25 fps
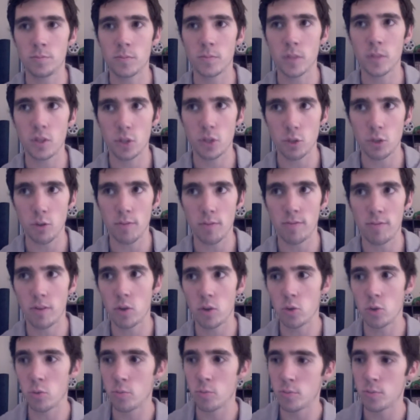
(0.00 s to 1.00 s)
short
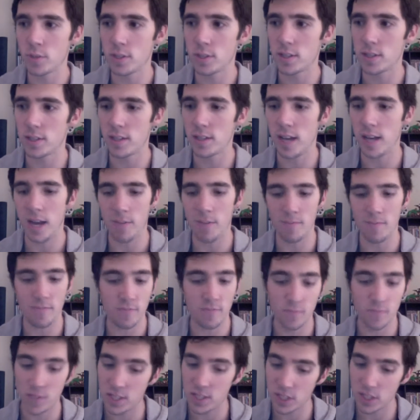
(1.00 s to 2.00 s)
films,
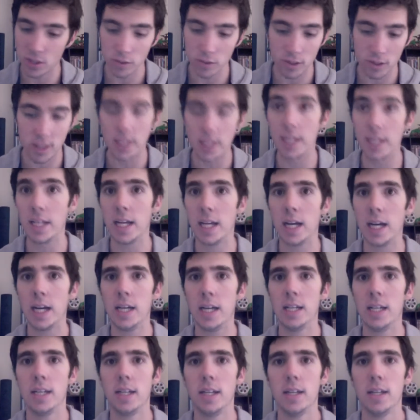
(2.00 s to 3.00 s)
physical
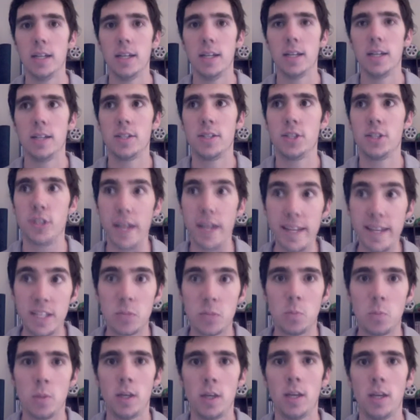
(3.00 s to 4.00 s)
theatre,
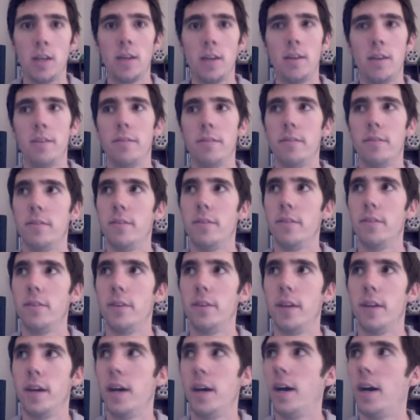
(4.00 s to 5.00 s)
Shakespeare,
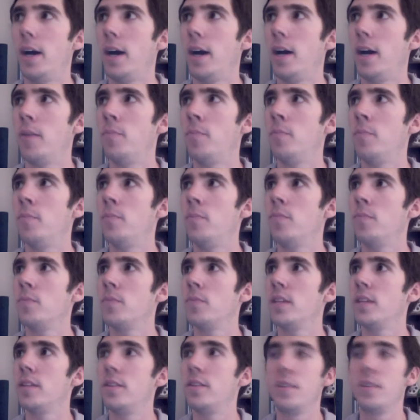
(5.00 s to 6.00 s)

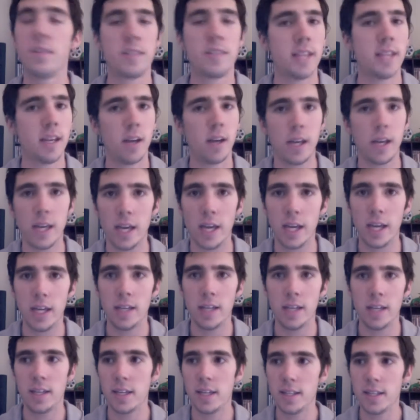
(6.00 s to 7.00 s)

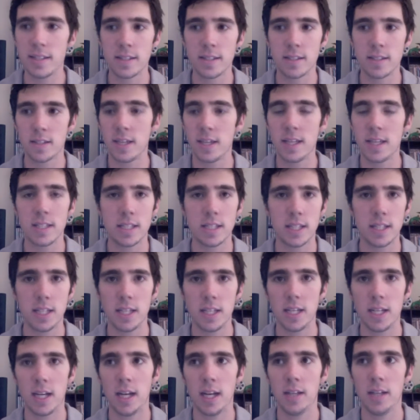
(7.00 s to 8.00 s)
TIE, kids
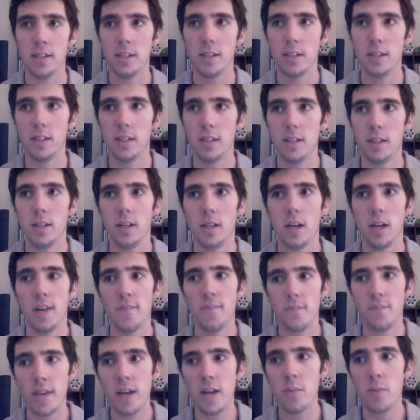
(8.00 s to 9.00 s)
theatre.
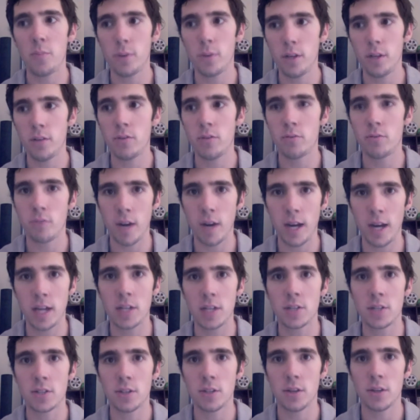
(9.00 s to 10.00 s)
I've had a pretty good
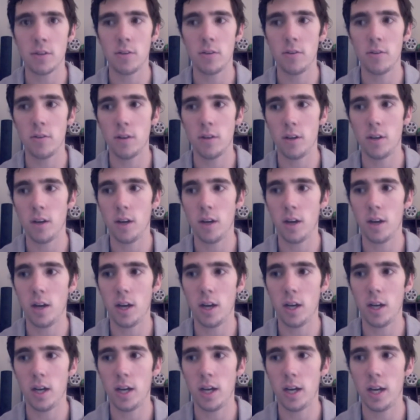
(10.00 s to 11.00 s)
range, so
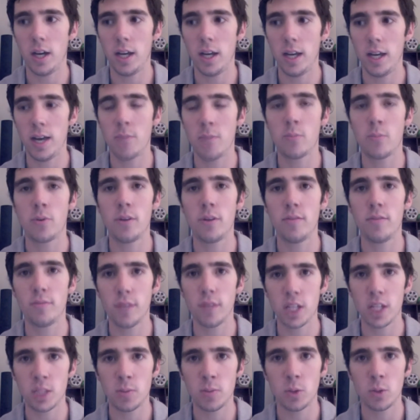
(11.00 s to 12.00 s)
I am pretty
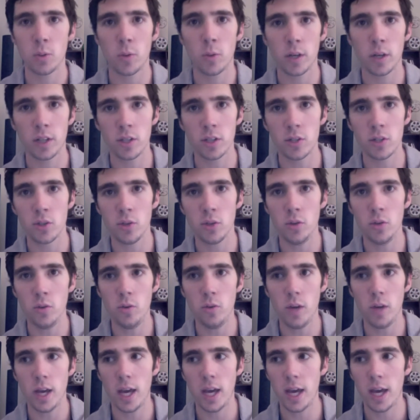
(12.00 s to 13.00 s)
flexible with what I can
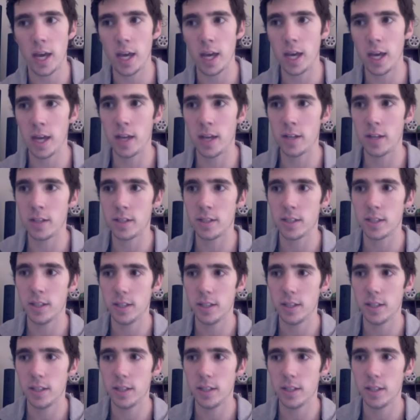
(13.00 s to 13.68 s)
do, and